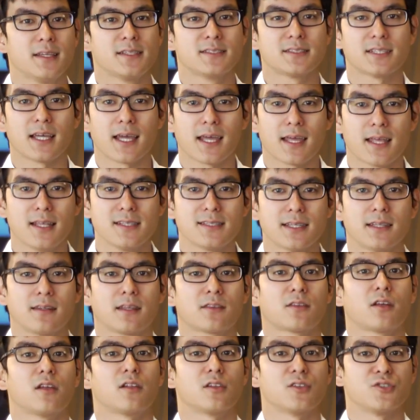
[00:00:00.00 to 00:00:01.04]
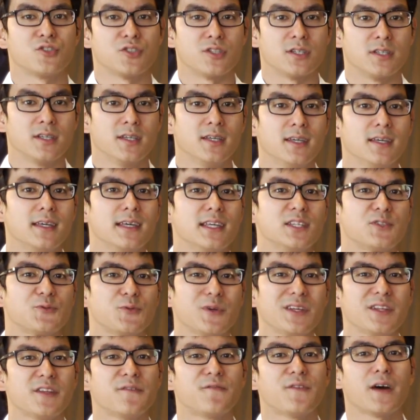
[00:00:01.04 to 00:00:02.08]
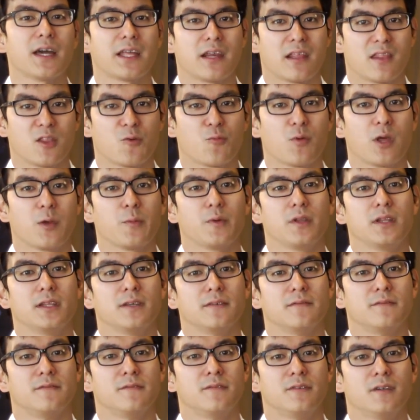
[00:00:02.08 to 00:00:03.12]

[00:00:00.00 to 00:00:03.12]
Science and technology is redefining the way we live.